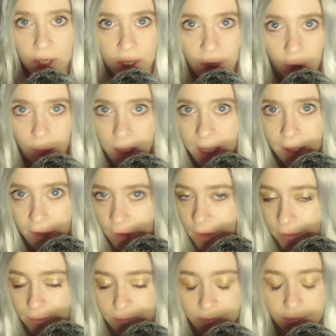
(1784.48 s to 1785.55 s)
nobody could,
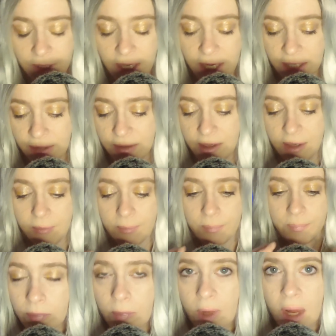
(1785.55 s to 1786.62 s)
kind of thing.
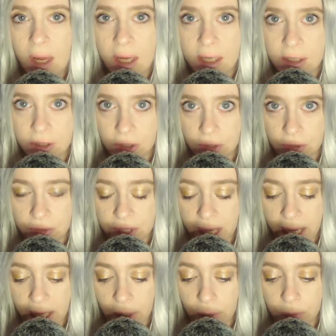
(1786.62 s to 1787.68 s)
It turns
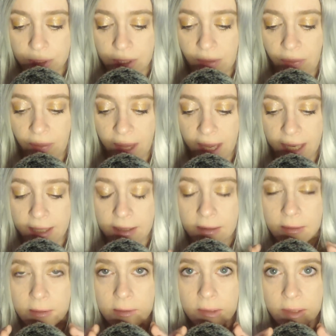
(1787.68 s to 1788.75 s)
out that
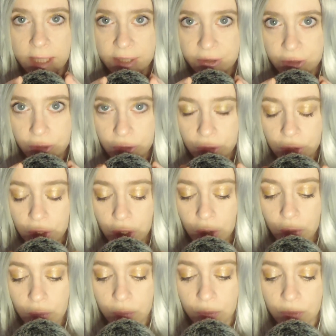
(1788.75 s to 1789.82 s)
Lester
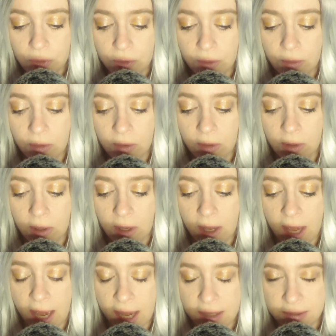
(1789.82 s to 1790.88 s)
Jones
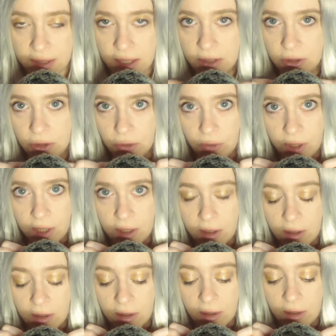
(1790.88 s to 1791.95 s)
has a history
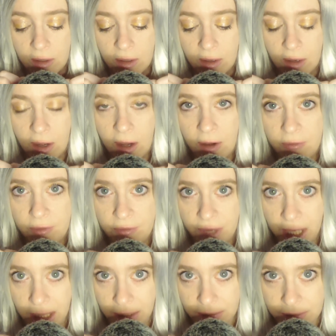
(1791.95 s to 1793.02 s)
of
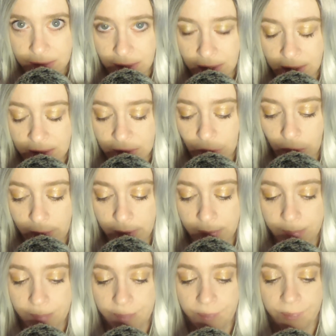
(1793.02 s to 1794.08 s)
violence against women.
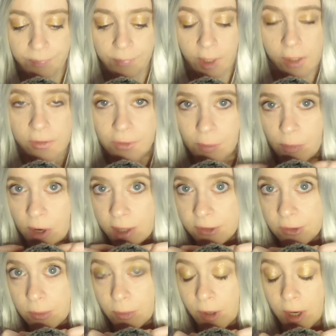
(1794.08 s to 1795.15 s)
Surprise,
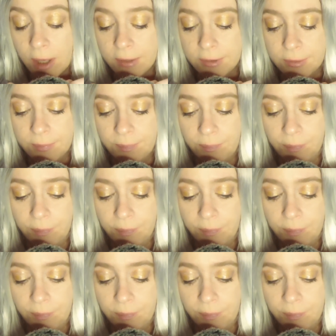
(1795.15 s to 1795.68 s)
surprise.